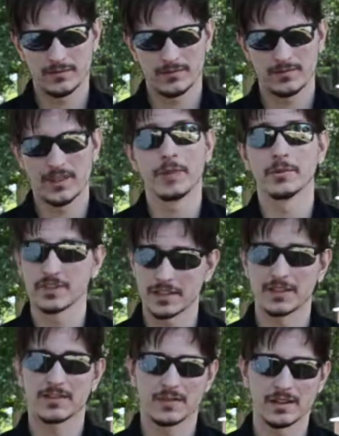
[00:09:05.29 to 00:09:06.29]

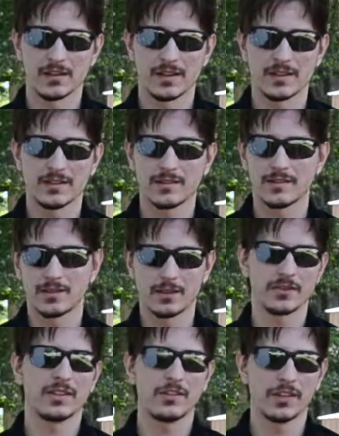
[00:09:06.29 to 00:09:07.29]
simultaneous figure eights. So I'll
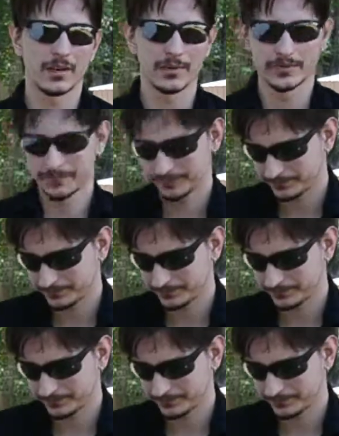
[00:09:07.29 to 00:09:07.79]
see you in that one.